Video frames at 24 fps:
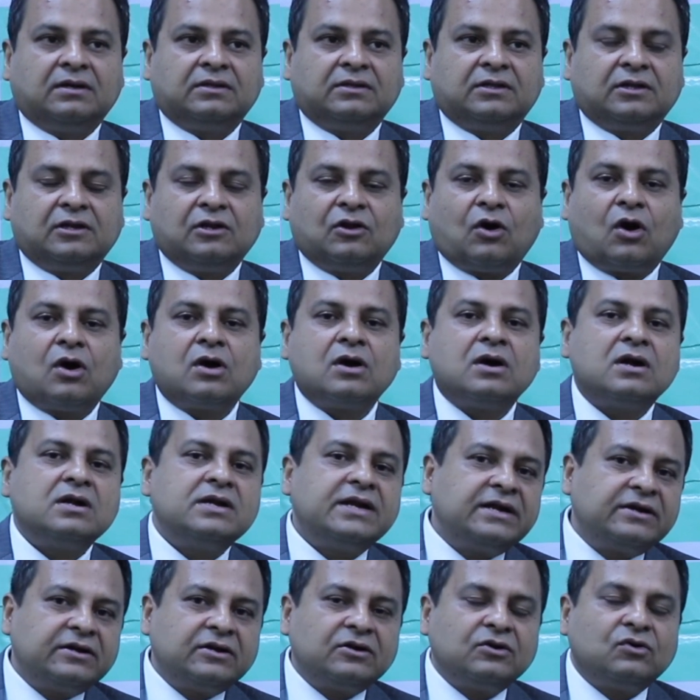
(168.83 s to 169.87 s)
the longer
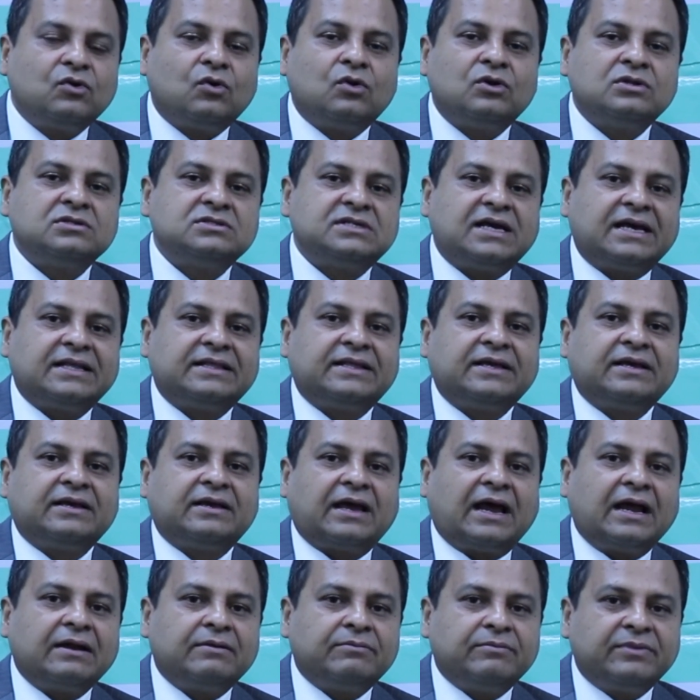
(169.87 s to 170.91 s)
dated goals I think
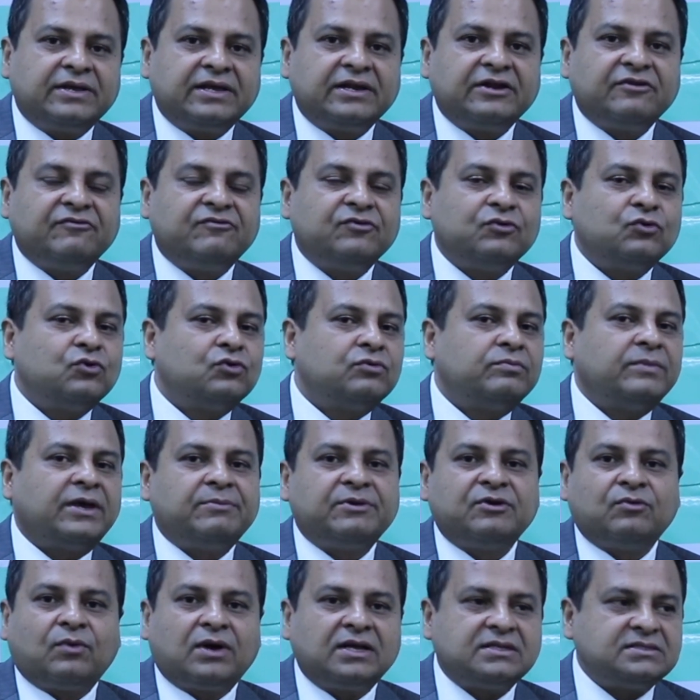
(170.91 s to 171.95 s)
can be reviewed
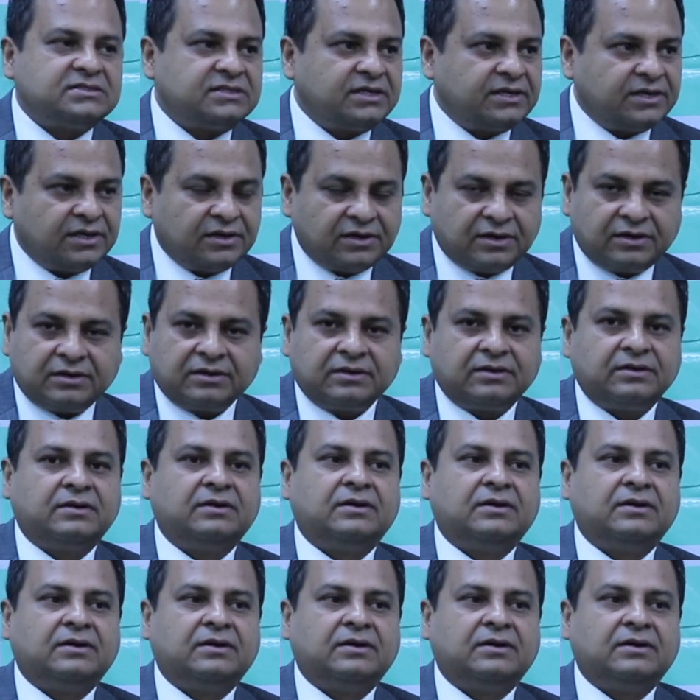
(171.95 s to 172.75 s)
maybe once a year,